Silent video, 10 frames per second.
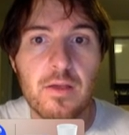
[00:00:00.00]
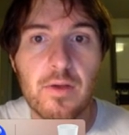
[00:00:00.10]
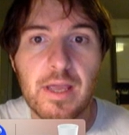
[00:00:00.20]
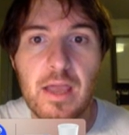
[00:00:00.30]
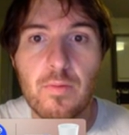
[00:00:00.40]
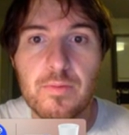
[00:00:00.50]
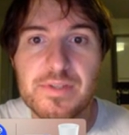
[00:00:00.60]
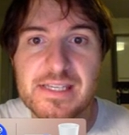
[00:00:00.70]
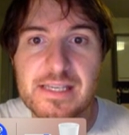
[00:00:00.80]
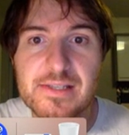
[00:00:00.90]
okay, what we
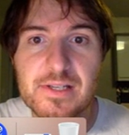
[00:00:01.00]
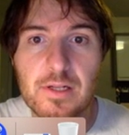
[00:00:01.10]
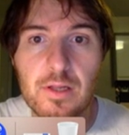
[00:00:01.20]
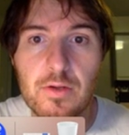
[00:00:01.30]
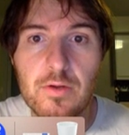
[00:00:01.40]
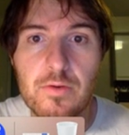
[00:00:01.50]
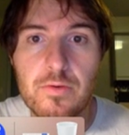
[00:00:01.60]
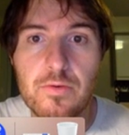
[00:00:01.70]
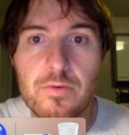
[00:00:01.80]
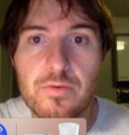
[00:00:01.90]
see is a
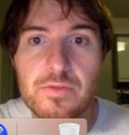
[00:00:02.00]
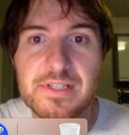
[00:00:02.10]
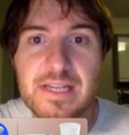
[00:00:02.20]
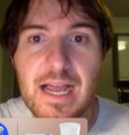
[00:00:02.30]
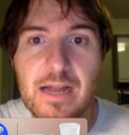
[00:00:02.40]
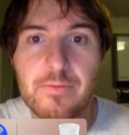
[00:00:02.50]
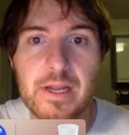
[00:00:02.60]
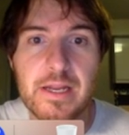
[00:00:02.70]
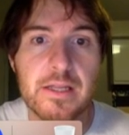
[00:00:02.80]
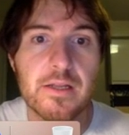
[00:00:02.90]
closed dot
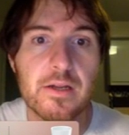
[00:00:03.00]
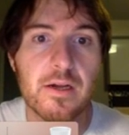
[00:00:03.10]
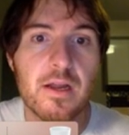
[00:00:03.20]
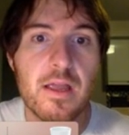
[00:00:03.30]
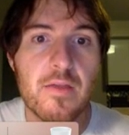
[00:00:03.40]
right here.